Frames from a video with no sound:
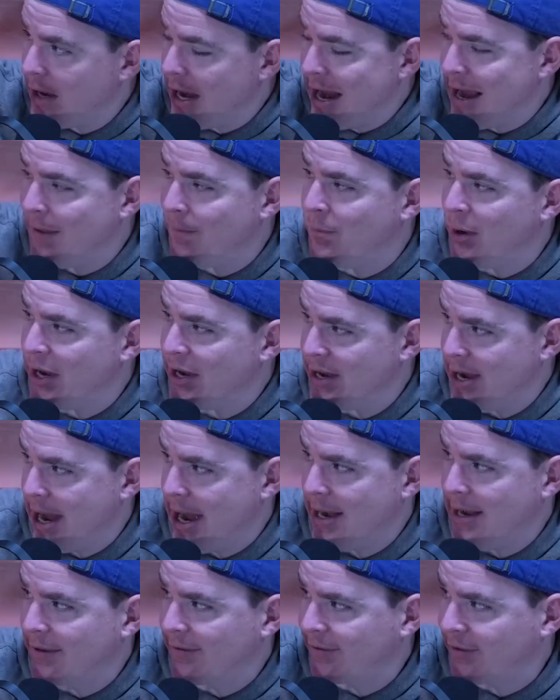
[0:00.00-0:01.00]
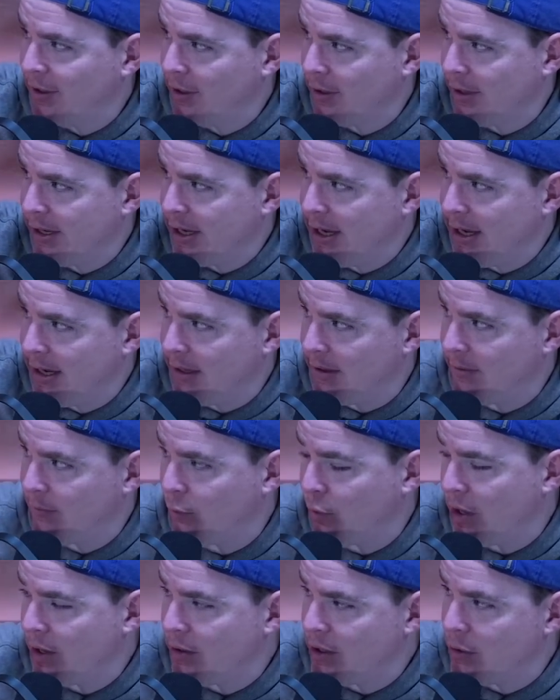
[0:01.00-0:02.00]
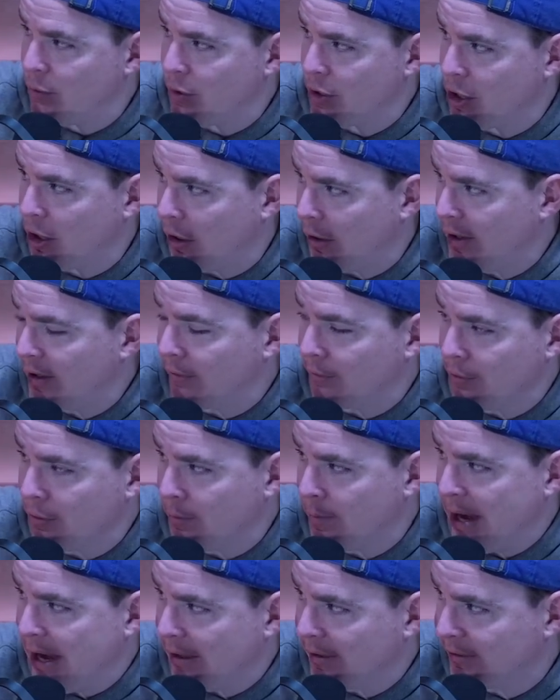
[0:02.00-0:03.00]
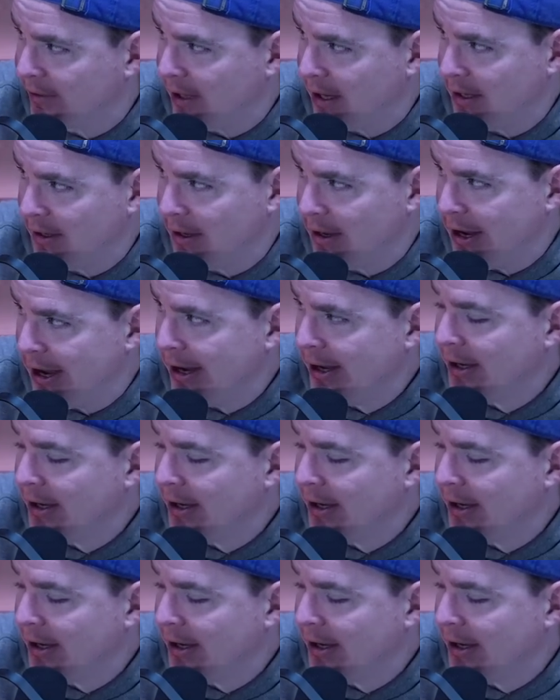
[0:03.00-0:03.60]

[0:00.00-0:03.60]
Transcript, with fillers: and, but not necessarily in what you would call Israel Palestine today.